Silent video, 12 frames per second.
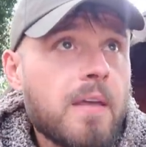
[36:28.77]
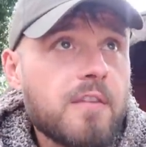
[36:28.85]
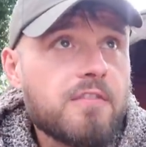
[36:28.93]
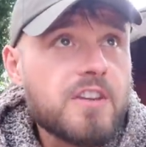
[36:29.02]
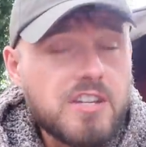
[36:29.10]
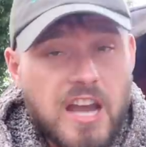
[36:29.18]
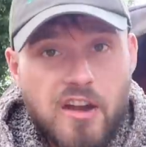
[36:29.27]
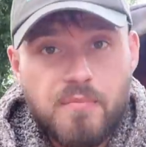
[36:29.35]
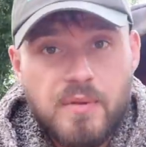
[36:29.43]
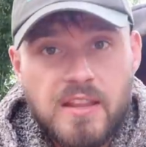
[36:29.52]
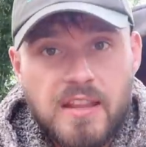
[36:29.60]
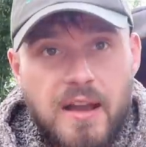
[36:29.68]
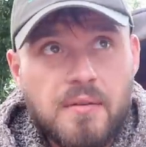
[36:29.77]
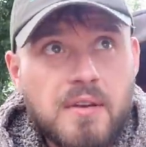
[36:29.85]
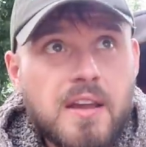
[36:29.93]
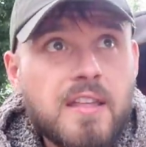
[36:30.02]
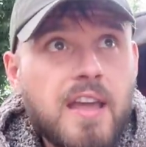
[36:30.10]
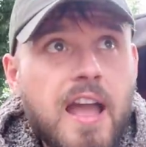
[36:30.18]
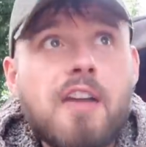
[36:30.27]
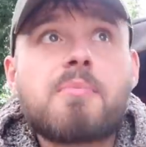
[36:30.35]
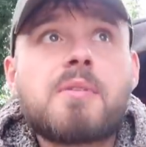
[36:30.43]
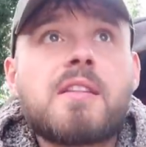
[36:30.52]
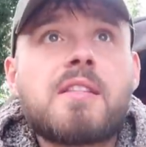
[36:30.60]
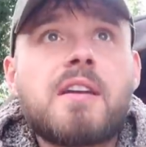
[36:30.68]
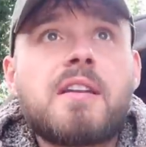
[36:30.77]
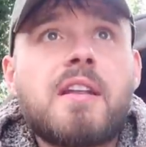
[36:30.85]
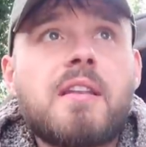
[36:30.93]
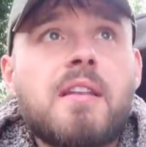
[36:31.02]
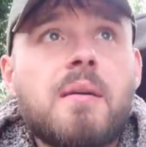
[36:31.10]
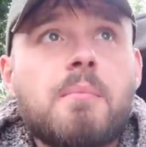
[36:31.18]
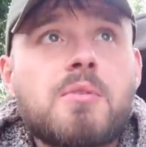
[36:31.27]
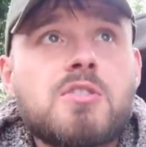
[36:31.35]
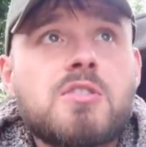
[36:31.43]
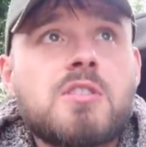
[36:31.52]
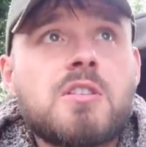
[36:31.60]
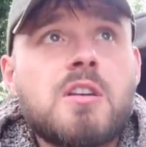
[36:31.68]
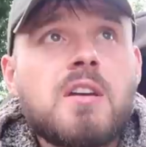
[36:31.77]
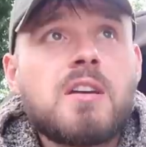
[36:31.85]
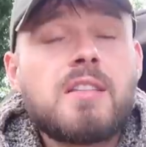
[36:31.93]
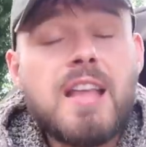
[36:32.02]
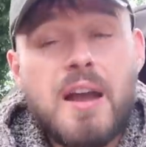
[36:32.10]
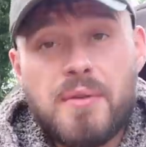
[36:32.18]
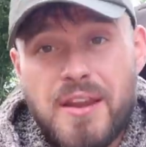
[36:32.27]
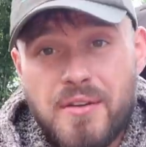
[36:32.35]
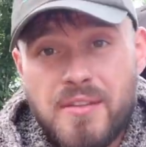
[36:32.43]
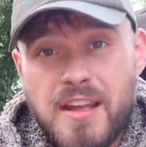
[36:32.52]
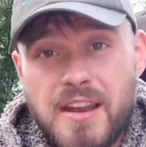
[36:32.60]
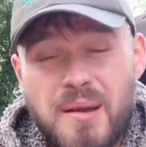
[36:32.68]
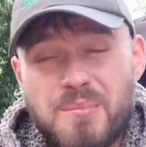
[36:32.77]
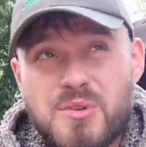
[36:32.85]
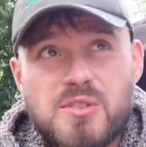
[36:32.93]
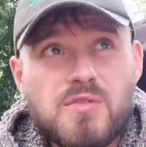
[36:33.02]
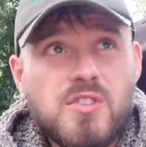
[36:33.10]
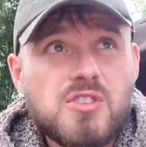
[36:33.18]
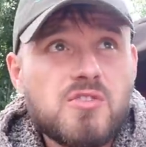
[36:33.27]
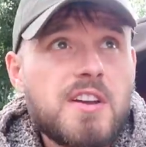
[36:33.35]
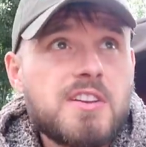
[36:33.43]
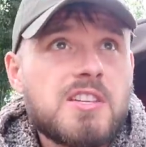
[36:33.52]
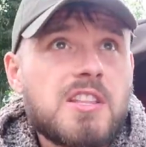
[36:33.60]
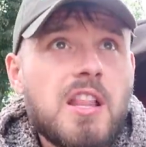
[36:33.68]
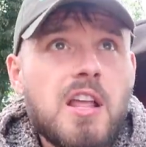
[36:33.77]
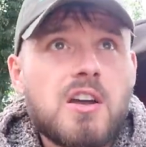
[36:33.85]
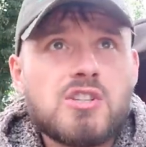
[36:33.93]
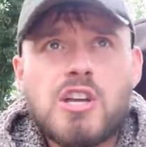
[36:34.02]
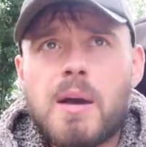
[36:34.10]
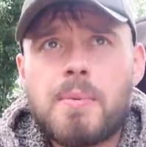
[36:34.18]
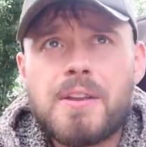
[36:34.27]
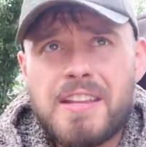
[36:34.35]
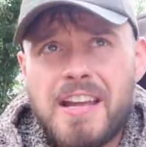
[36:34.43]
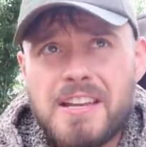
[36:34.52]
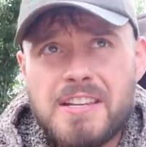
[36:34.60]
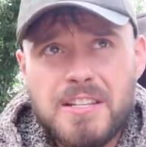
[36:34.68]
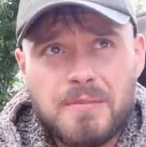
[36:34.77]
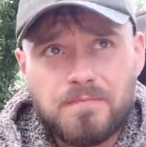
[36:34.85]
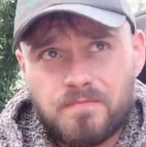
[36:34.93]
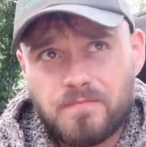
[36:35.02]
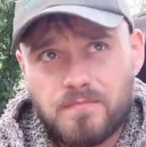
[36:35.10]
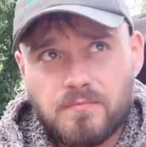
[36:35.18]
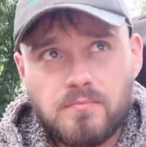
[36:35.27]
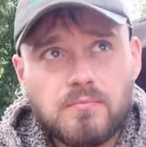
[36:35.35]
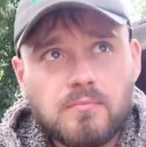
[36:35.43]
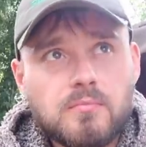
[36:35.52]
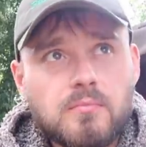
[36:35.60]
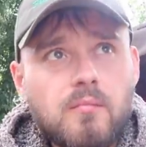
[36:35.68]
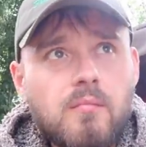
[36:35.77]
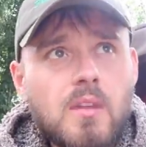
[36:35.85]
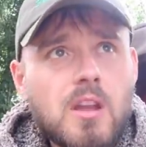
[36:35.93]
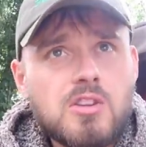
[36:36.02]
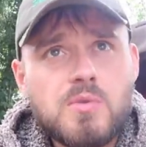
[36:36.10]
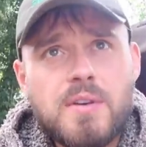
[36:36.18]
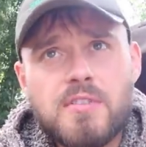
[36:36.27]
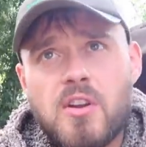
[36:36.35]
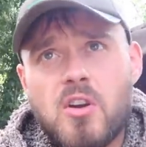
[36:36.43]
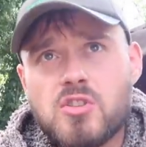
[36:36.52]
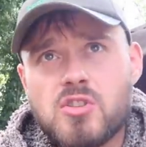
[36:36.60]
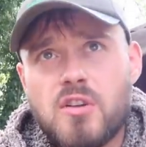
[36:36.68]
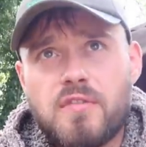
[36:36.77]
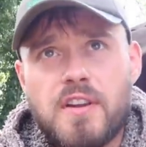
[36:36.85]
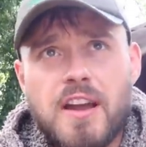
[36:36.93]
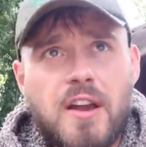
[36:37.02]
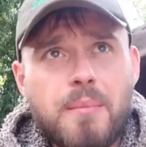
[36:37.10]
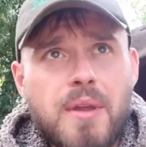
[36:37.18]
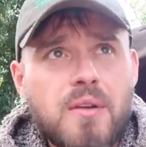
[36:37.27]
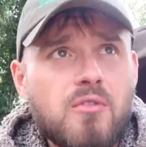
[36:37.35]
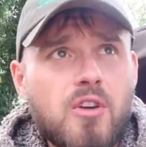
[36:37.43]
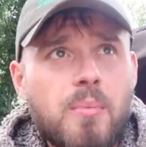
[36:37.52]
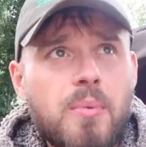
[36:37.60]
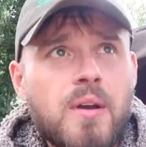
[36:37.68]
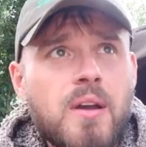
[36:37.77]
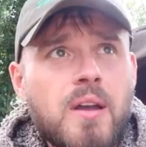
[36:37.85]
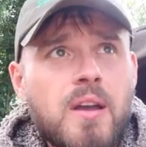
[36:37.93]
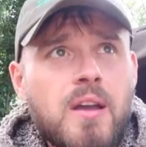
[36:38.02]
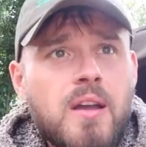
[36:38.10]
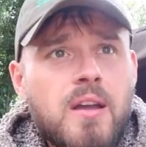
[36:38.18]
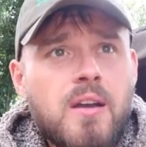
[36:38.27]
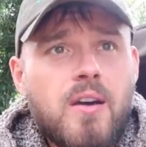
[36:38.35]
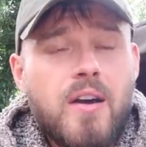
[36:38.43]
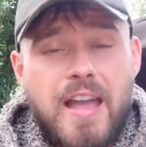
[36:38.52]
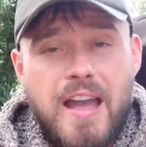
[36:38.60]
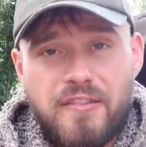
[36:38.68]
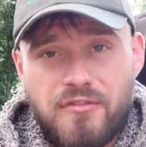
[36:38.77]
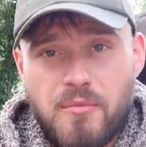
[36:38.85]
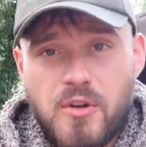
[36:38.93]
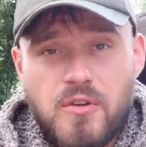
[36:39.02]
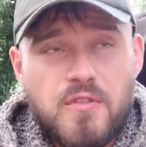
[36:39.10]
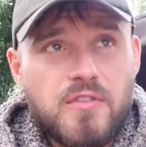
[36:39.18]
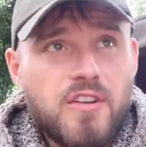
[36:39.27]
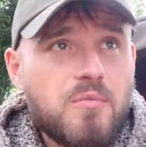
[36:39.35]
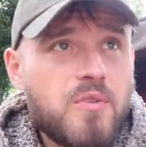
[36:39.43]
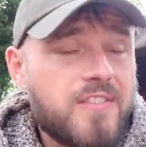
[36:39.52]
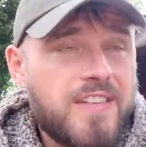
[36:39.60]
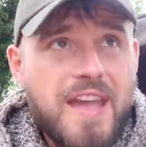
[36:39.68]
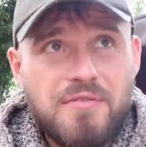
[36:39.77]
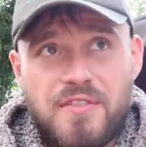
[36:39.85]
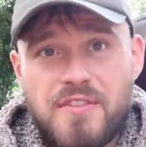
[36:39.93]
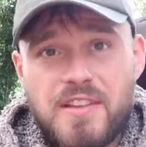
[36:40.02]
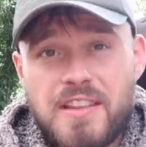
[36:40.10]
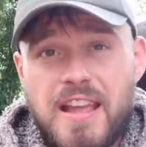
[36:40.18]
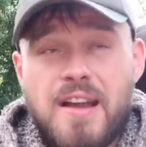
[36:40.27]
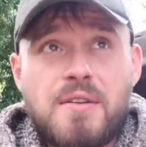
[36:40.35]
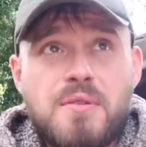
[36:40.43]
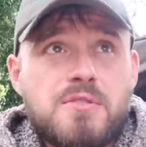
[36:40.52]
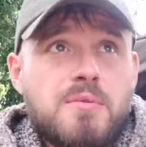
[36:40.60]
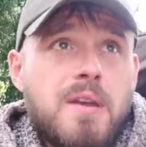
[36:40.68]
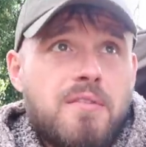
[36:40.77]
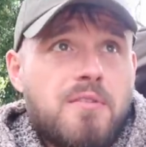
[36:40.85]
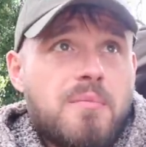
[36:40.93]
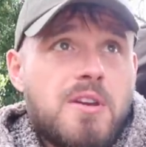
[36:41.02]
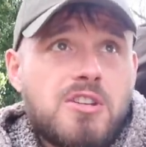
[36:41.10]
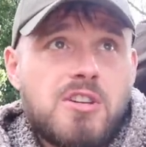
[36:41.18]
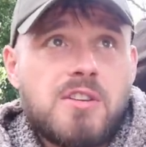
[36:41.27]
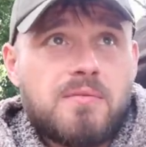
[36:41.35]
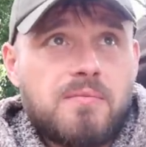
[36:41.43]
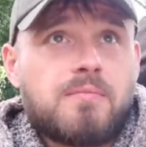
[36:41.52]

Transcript: the fish have been down here, they have been in their numbers, down here in their numbers for the duration of the last couple of days. So we're having a nice coffee now, me and Rob. I've moved everything down, it was a bit of a mission.